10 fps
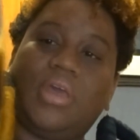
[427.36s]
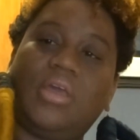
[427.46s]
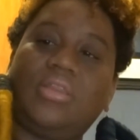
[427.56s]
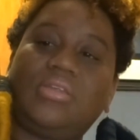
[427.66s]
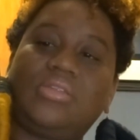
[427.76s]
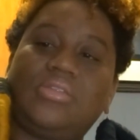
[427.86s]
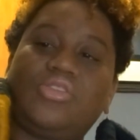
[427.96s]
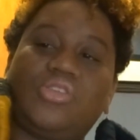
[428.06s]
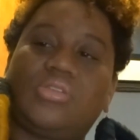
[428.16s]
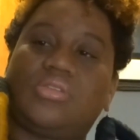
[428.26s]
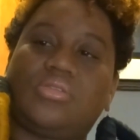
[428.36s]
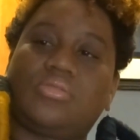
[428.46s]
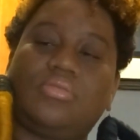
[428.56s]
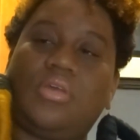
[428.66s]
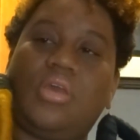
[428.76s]
and this is
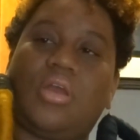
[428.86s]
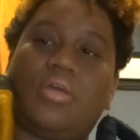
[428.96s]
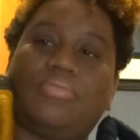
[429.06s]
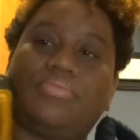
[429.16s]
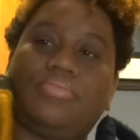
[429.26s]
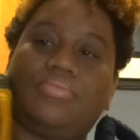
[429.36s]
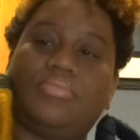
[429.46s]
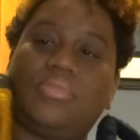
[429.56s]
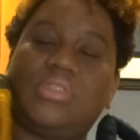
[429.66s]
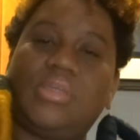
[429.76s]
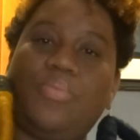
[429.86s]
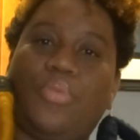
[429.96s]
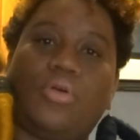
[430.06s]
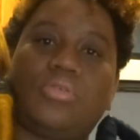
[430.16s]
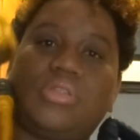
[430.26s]
just, you know,
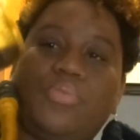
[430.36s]
simple